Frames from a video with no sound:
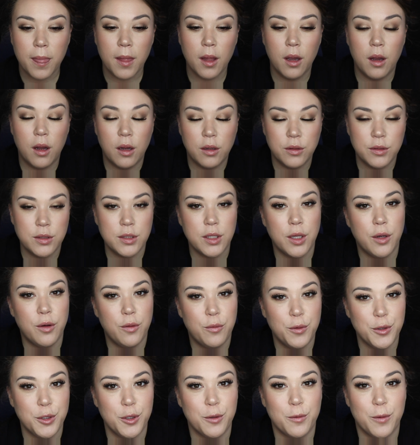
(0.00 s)
Also,
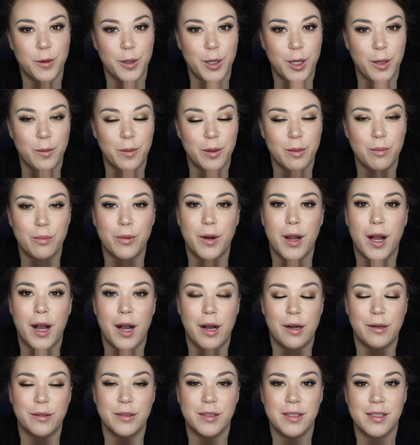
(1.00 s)
when you're working with
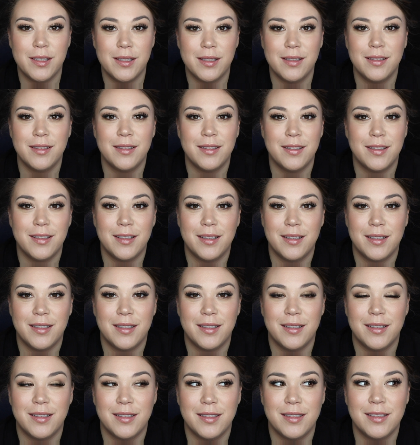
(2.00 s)
brows,
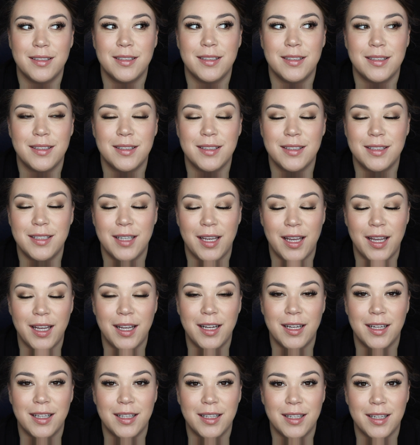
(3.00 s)

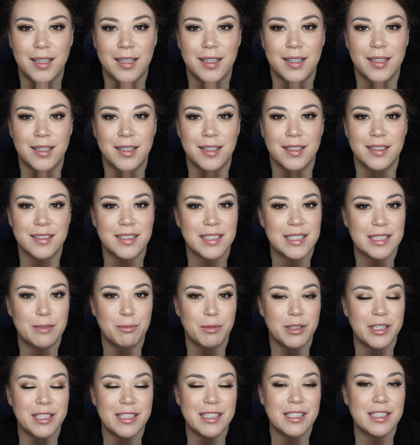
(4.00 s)
take like a
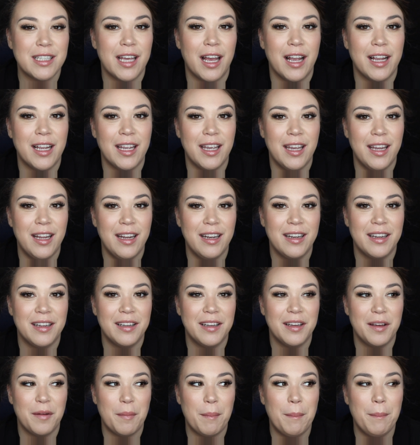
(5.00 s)
split second,
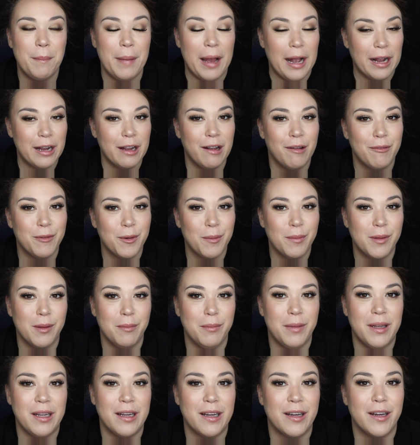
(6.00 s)
back up from the
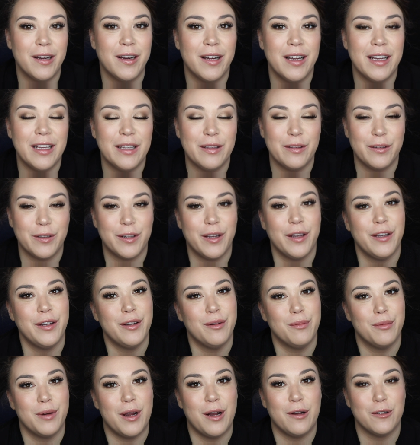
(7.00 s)
mirror, and look at
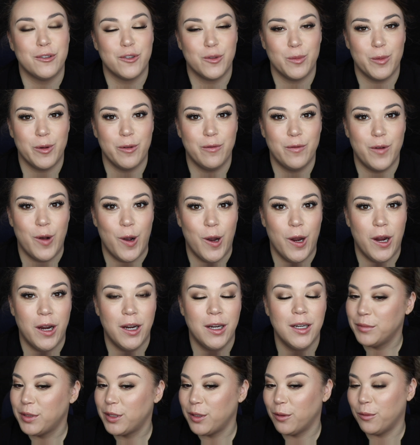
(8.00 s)
your brows from
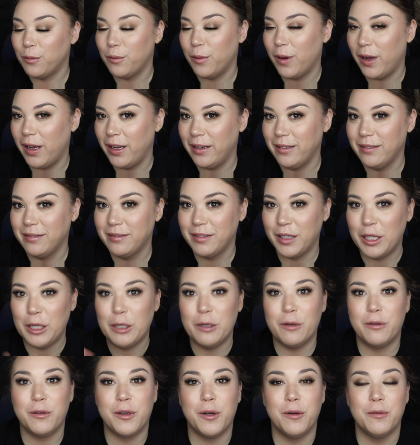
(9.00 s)
afar. So one, you
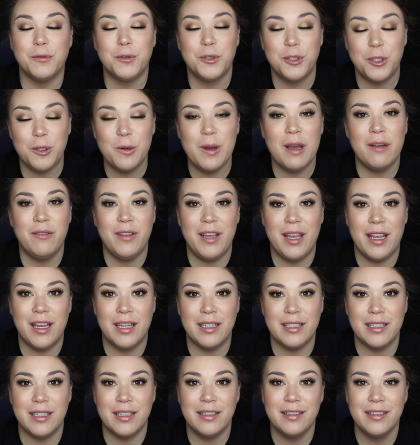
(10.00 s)
don't go too
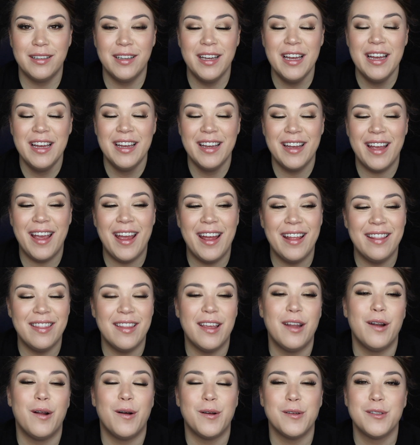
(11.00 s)
heavy-handed, and
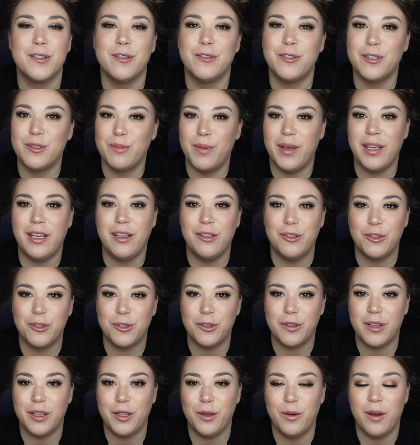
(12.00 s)
then also just making
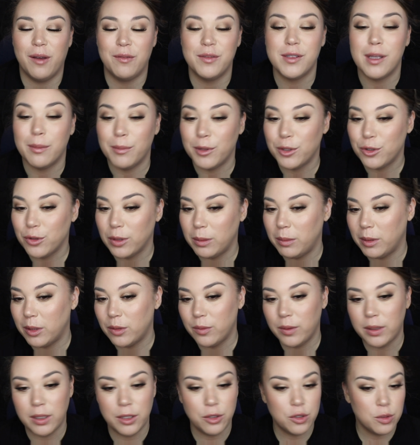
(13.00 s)
sure that you have symmetry
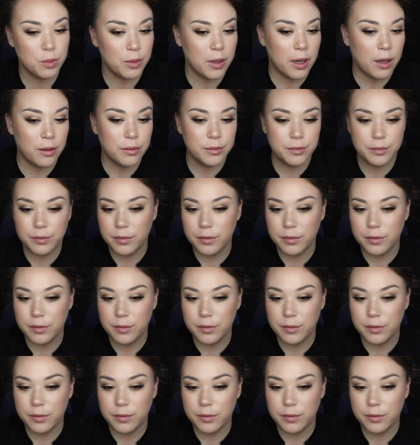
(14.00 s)
between each brow.